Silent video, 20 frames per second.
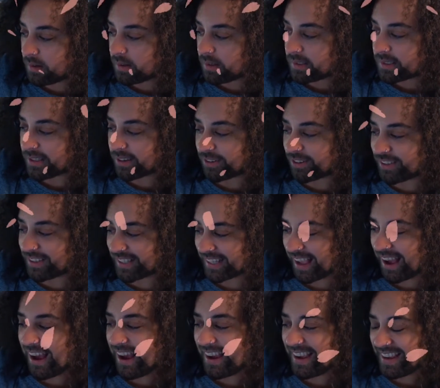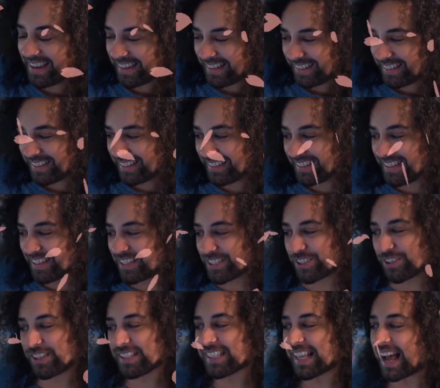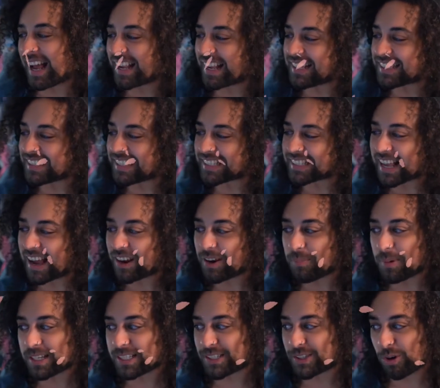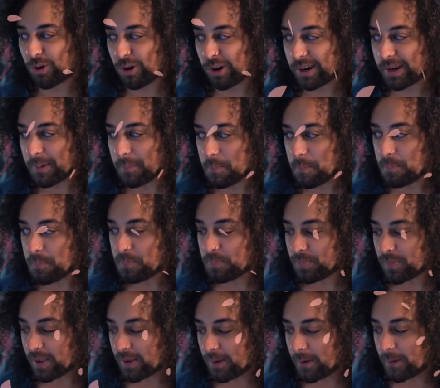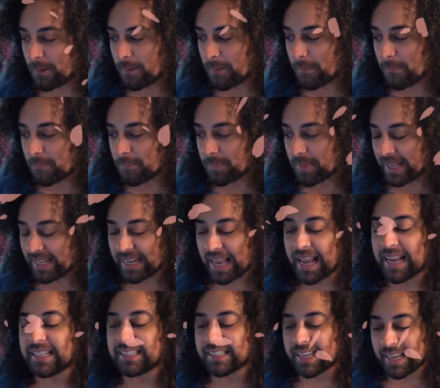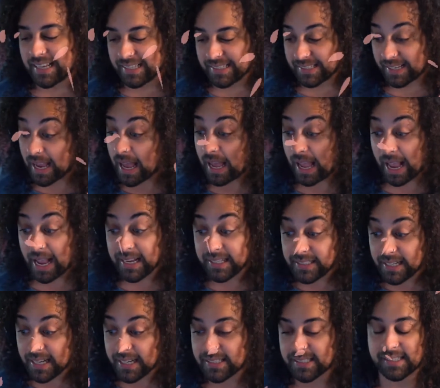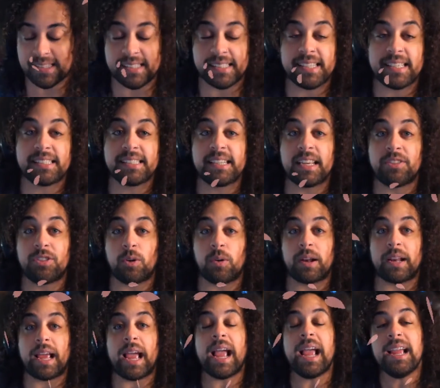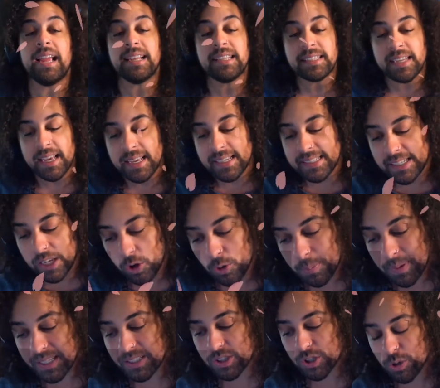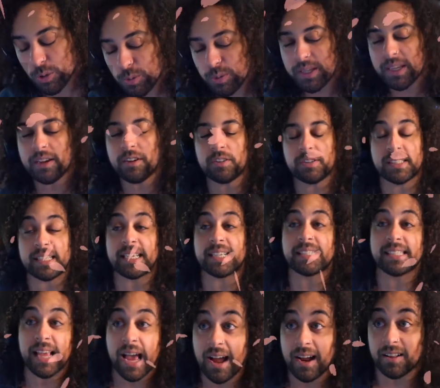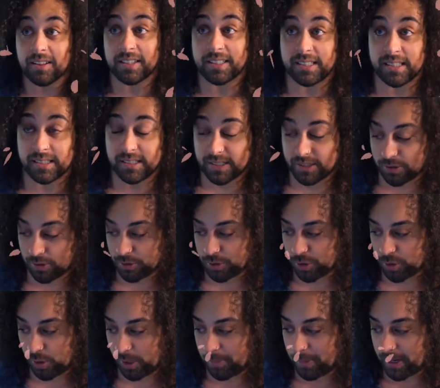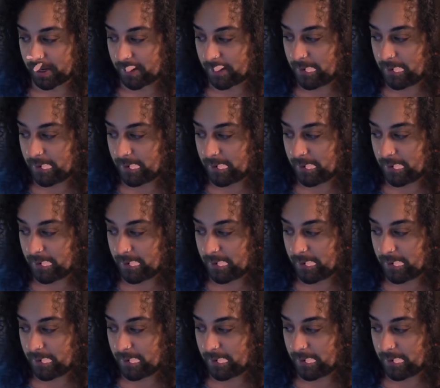Settle the sky. So I guess that's kind of my story. In eight days, yeah, eight days, 16th already. Eight days, it'll be two years exactly since I started streaming.